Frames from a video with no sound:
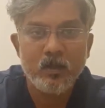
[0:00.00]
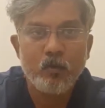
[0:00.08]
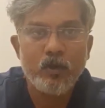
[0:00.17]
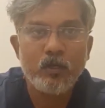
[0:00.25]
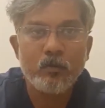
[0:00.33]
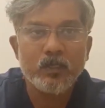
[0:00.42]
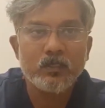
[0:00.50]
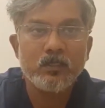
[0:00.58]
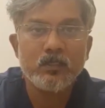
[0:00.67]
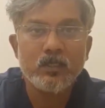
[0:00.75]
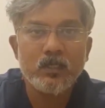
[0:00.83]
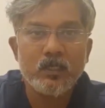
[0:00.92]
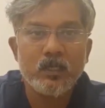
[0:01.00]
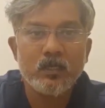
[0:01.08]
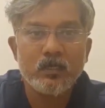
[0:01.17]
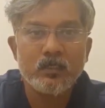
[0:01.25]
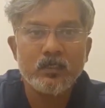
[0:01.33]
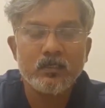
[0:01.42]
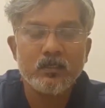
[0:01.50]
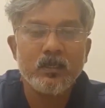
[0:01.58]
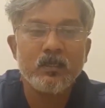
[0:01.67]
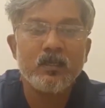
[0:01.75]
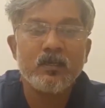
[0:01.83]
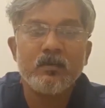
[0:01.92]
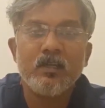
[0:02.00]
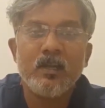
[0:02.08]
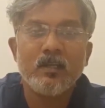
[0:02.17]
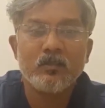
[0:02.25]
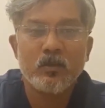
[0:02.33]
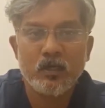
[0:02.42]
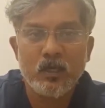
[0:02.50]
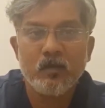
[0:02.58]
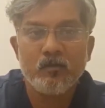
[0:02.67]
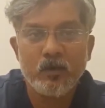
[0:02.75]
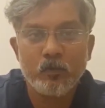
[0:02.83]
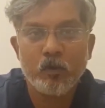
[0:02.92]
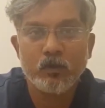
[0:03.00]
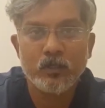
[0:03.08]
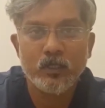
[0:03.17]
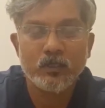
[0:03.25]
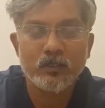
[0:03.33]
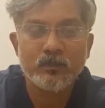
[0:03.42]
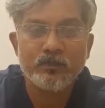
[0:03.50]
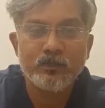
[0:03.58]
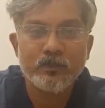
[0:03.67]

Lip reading: When your muscles are deconditioned, then it delays the recovery process.